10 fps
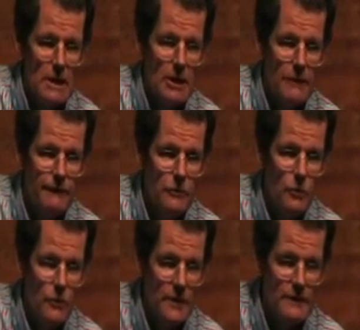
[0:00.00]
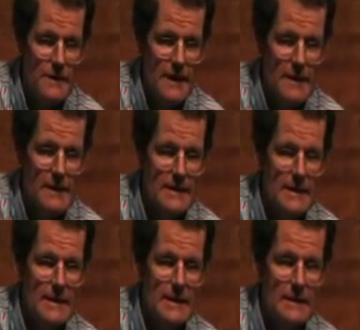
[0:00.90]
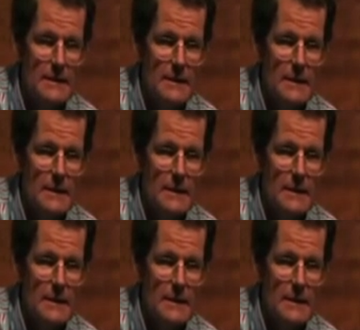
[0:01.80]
If you were in Second City in